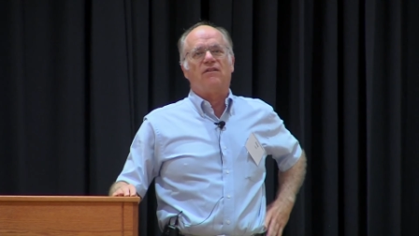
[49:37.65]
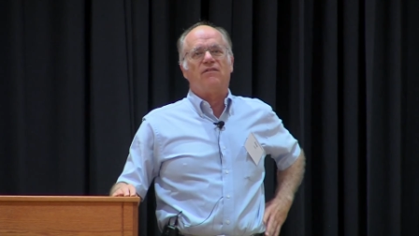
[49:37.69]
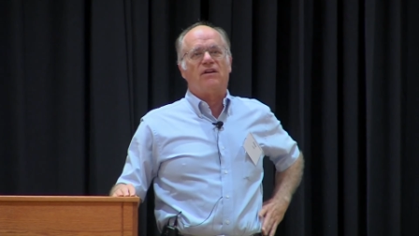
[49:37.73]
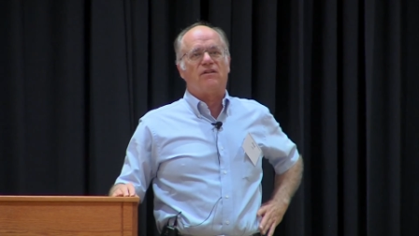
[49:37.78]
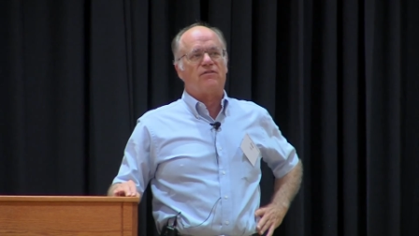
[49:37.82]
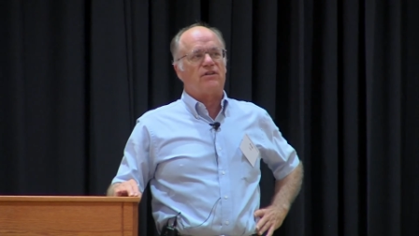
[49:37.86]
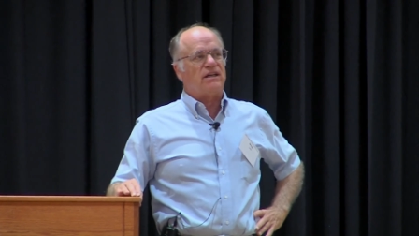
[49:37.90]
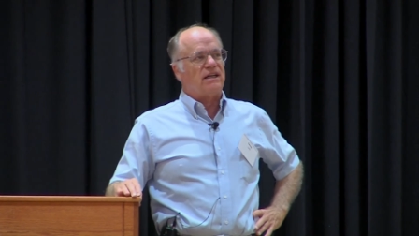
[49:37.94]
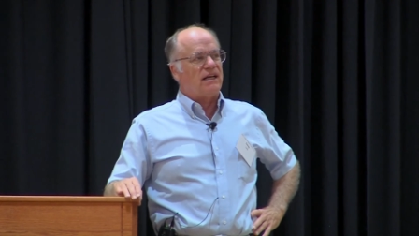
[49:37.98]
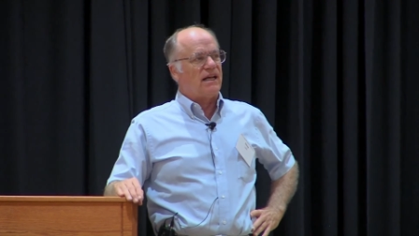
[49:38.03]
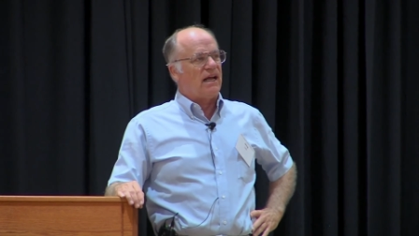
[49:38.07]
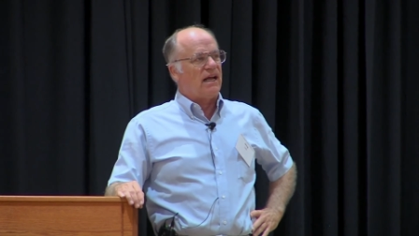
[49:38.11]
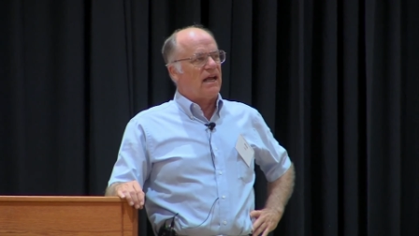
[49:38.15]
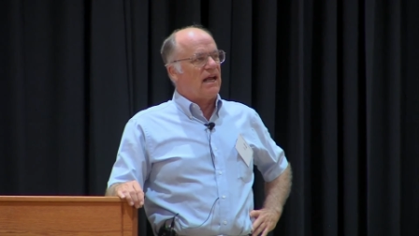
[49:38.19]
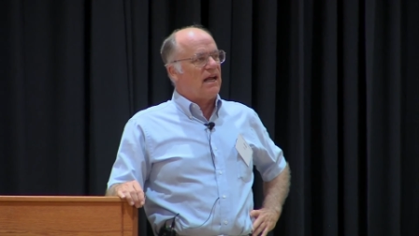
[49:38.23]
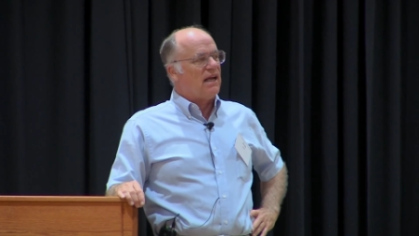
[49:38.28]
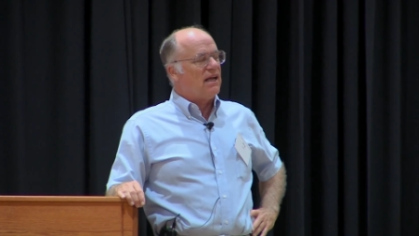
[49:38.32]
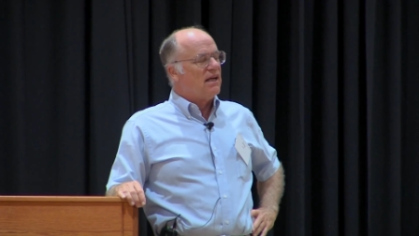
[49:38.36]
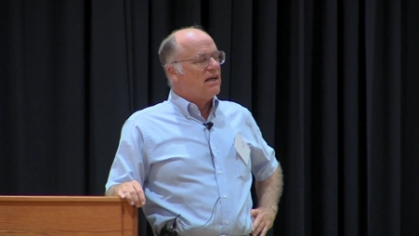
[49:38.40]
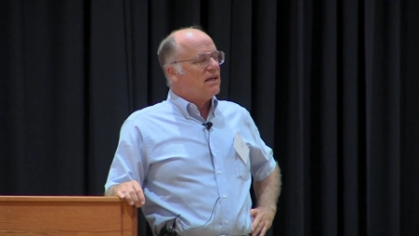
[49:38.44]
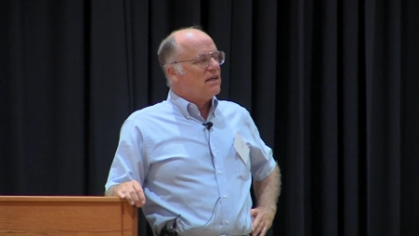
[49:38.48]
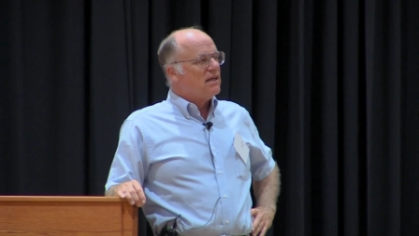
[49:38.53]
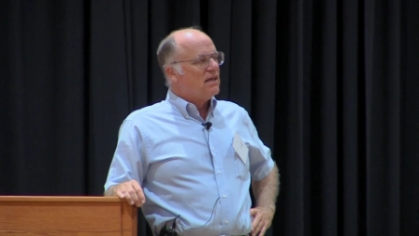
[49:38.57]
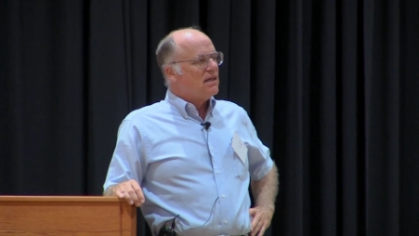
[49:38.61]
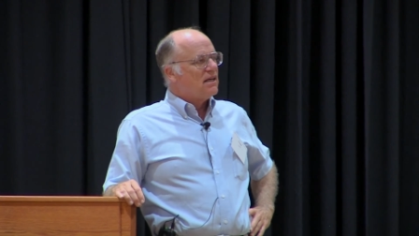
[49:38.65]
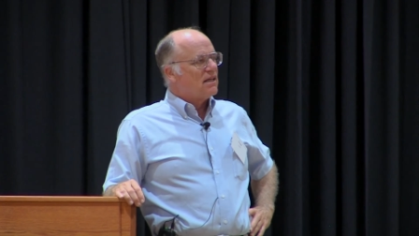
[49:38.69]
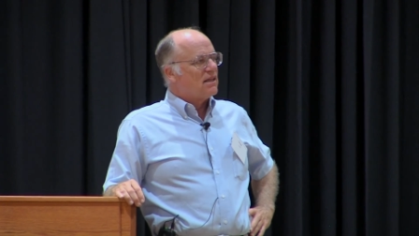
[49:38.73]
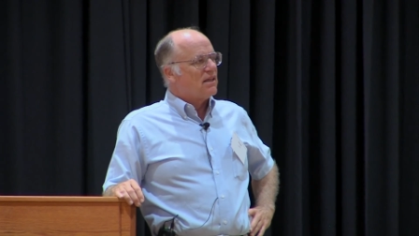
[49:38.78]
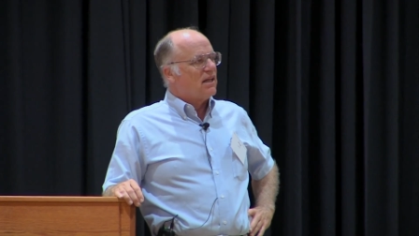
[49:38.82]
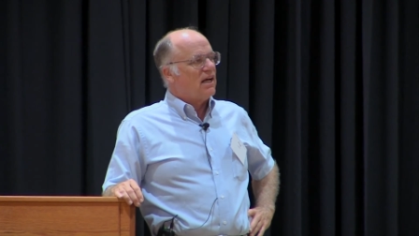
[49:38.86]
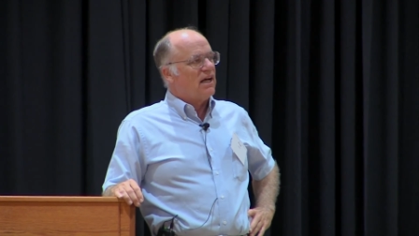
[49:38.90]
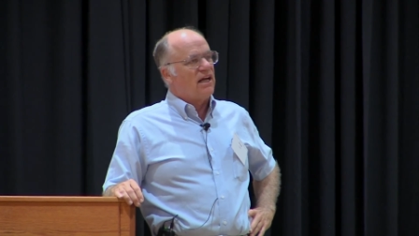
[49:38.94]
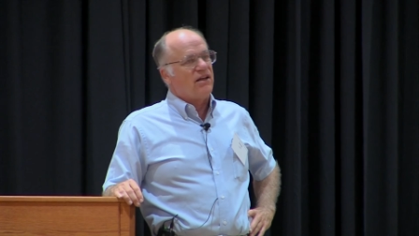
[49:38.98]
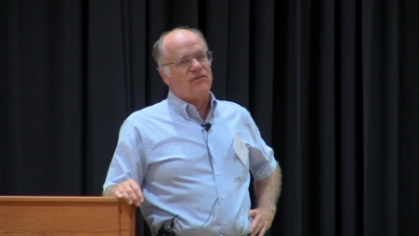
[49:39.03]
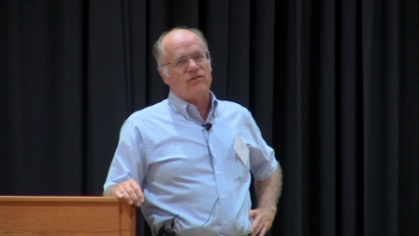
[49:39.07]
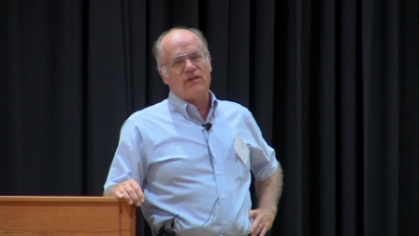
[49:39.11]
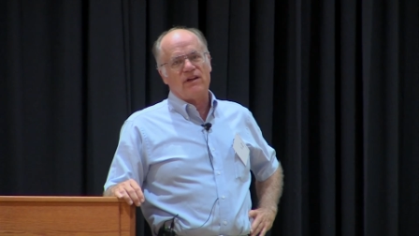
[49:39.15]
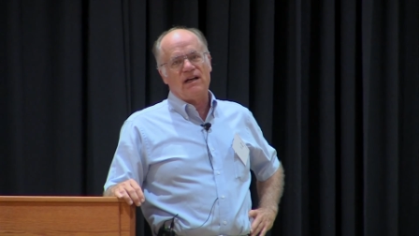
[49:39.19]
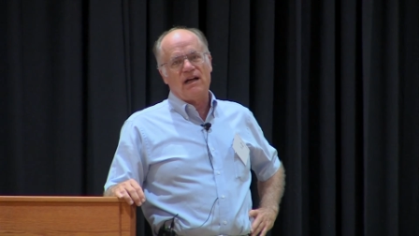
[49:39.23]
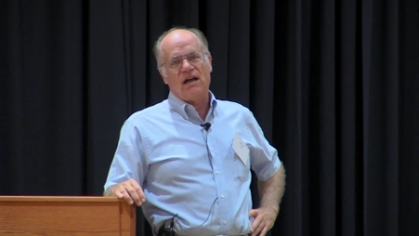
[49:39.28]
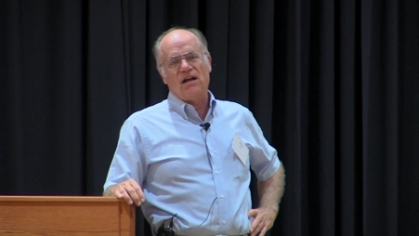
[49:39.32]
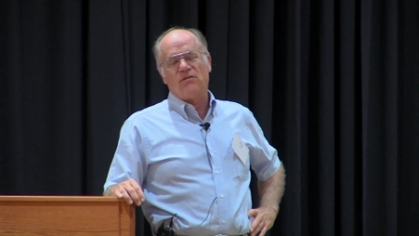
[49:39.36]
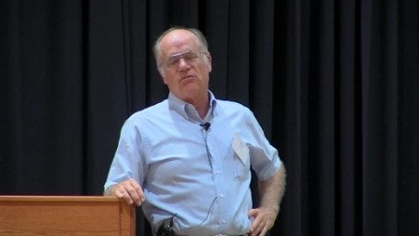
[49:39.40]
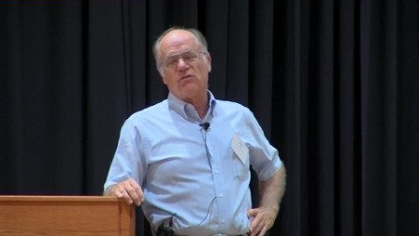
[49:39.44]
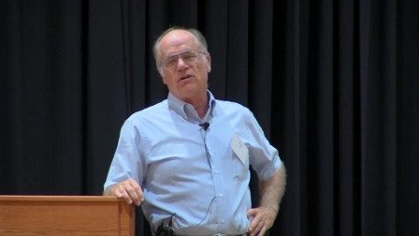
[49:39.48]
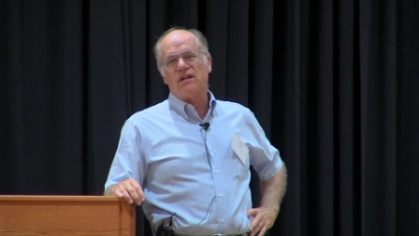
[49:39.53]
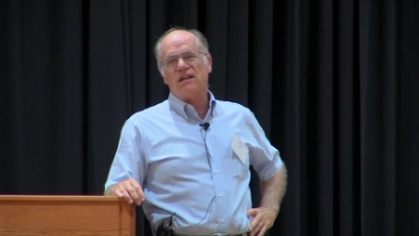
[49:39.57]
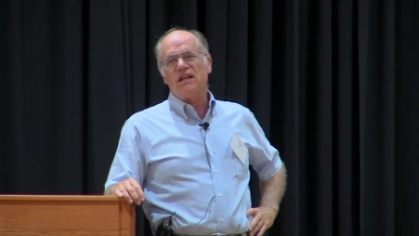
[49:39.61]
everyday life. And I
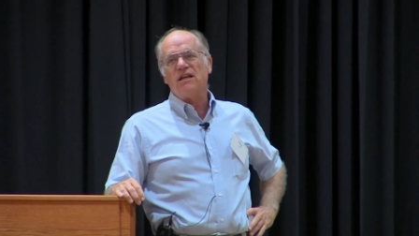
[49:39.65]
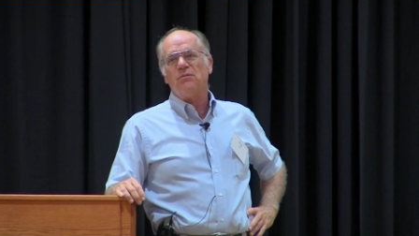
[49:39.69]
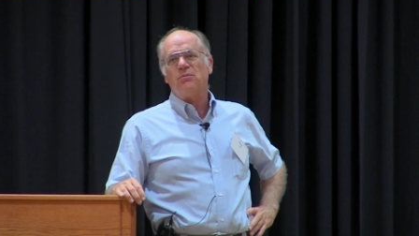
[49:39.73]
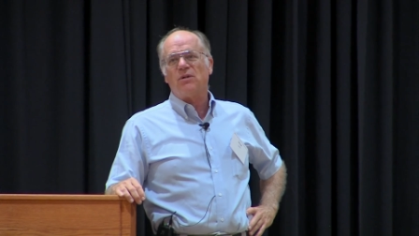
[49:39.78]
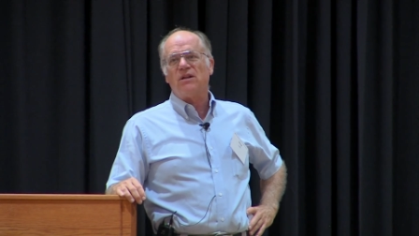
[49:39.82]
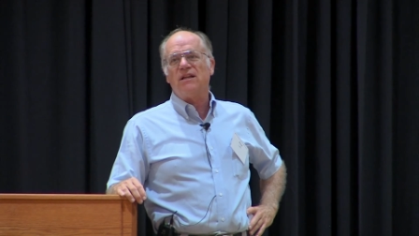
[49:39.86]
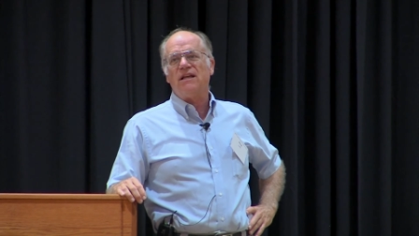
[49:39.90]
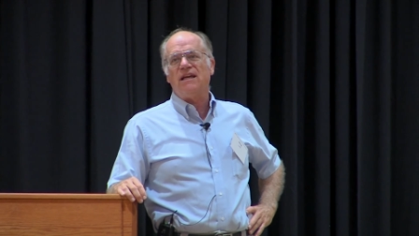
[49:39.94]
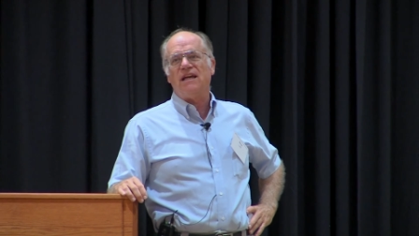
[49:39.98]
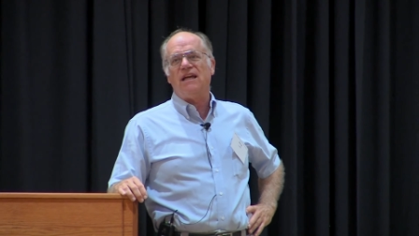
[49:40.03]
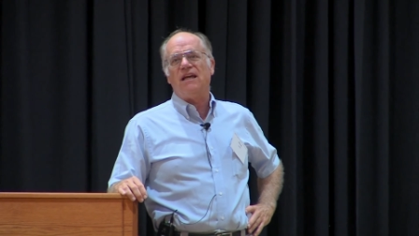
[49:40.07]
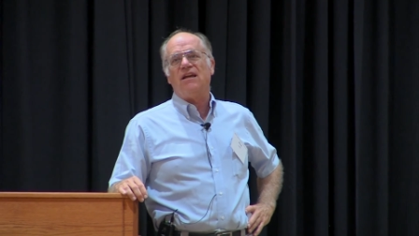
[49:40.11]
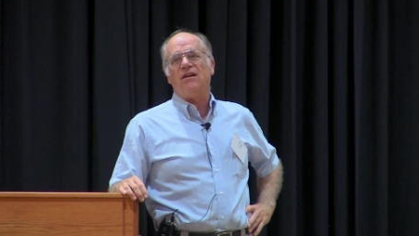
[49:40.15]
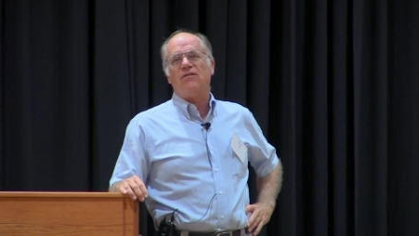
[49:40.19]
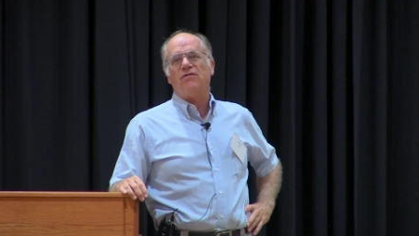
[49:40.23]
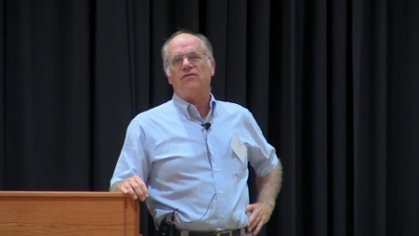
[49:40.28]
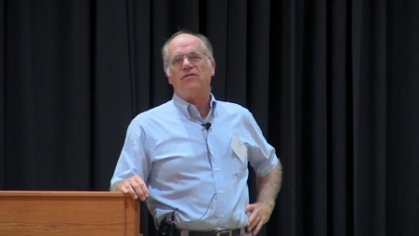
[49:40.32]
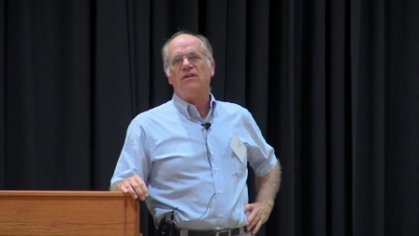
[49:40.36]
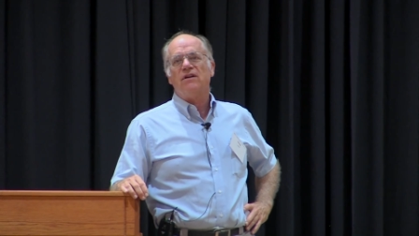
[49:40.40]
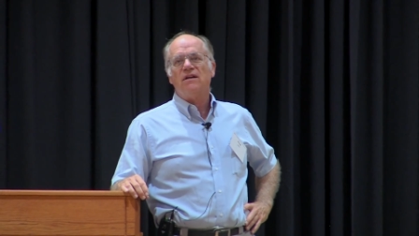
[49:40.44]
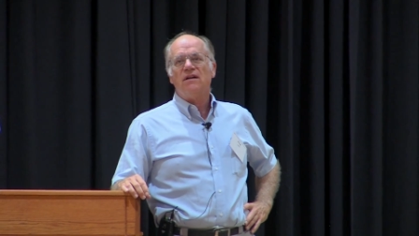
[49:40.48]
really believe